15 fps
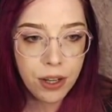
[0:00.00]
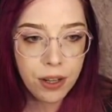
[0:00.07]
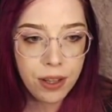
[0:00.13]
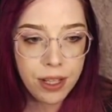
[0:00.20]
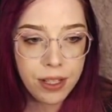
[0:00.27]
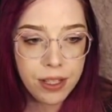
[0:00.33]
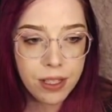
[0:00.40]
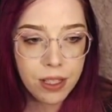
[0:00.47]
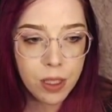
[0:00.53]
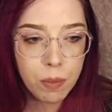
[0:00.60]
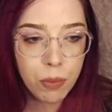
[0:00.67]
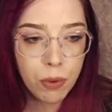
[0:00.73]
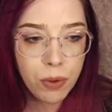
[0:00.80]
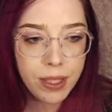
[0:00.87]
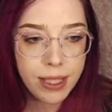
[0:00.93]
this
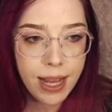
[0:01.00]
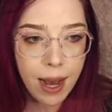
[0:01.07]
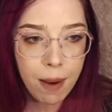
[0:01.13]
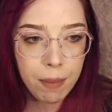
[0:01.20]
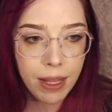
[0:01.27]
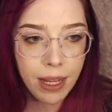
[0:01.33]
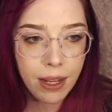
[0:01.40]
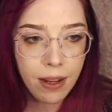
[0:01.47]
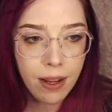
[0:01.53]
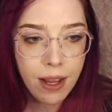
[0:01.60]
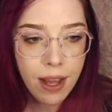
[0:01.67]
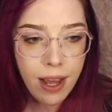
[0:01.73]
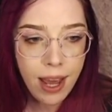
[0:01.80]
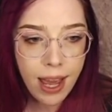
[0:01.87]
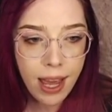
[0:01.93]
spruce sapling
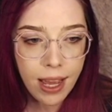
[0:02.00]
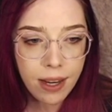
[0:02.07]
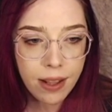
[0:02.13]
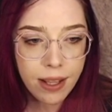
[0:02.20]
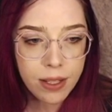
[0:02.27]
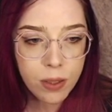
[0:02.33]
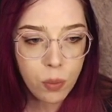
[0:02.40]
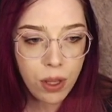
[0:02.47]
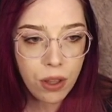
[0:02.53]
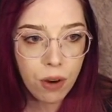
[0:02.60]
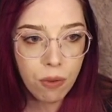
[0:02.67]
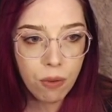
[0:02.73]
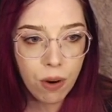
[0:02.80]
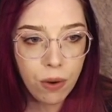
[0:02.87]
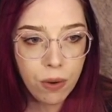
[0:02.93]
and this wither
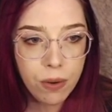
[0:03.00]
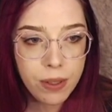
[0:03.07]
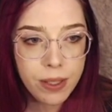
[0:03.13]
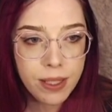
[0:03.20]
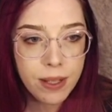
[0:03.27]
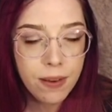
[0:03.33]
rose